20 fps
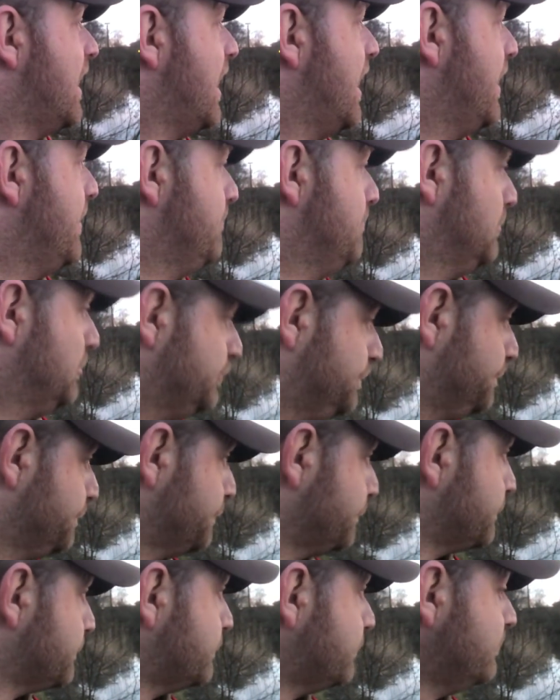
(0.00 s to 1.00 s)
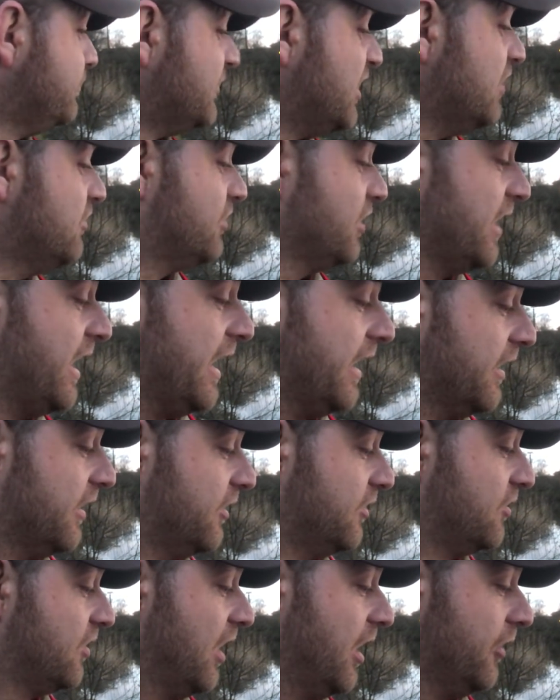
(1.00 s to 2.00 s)
So yeah,
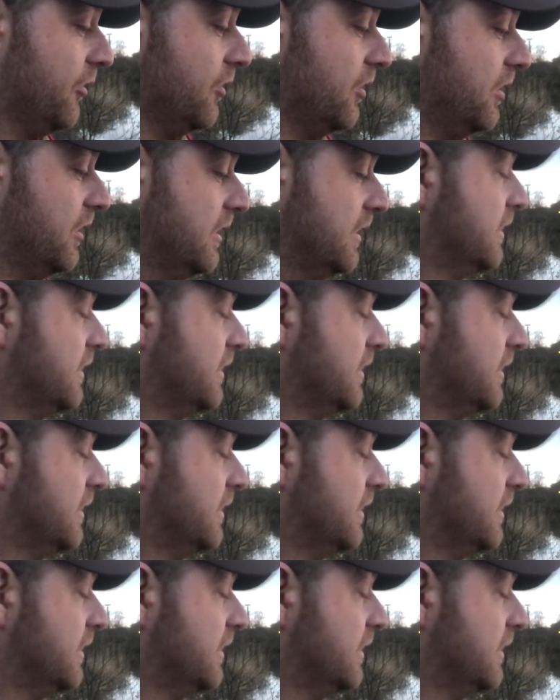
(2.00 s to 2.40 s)
so